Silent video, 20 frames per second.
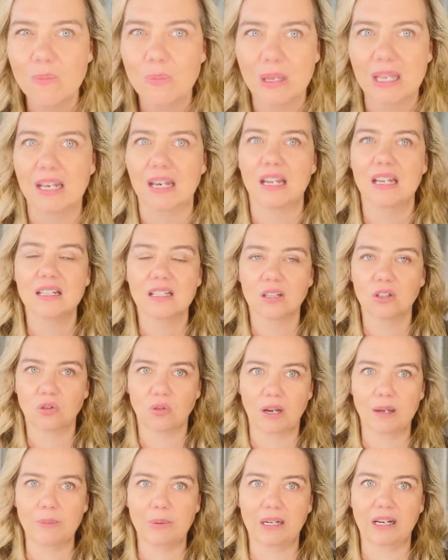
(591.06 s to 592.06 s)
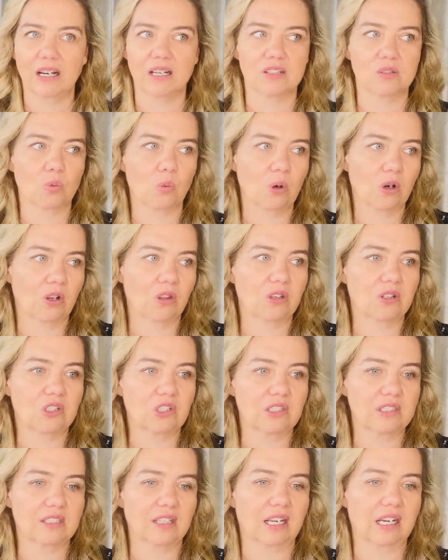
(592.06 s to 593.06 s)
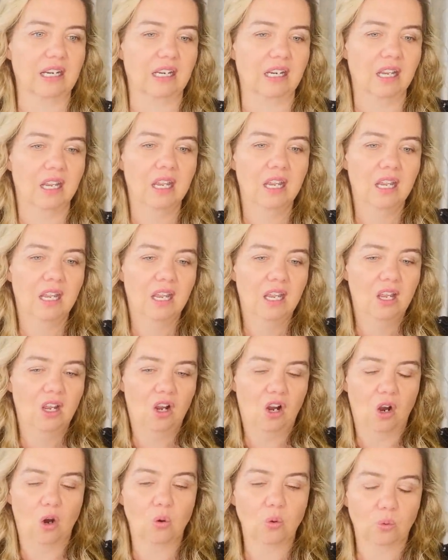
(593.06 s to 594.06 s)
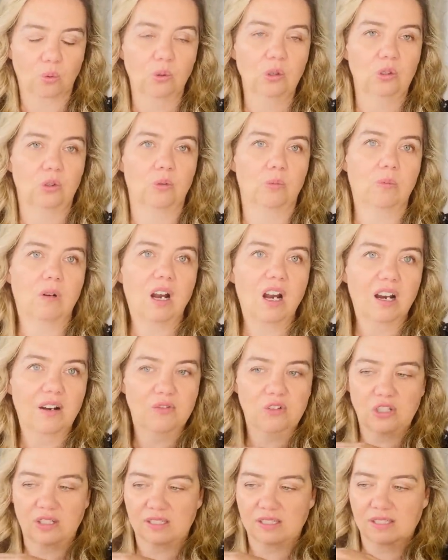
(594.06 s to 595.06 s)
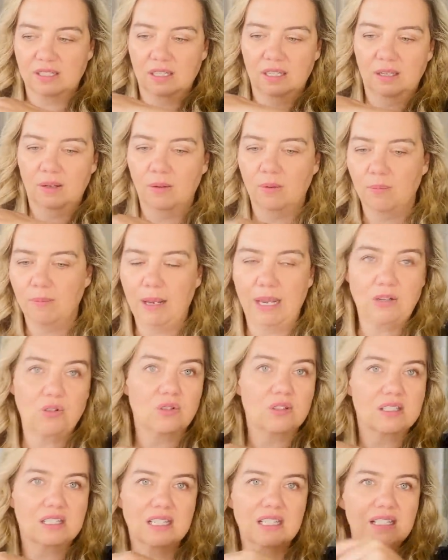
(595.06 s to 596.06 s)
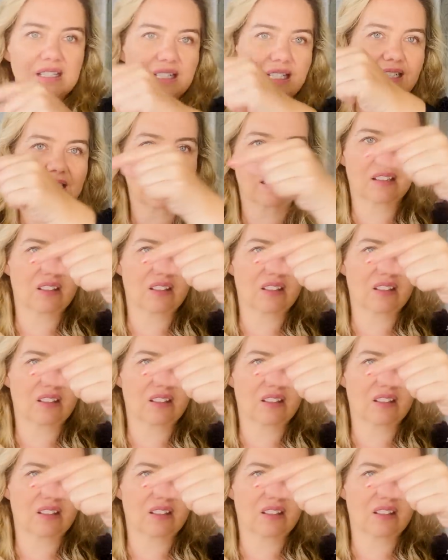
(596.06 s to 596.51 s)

been into tramping huts where there's just like a room of just mattresses, like these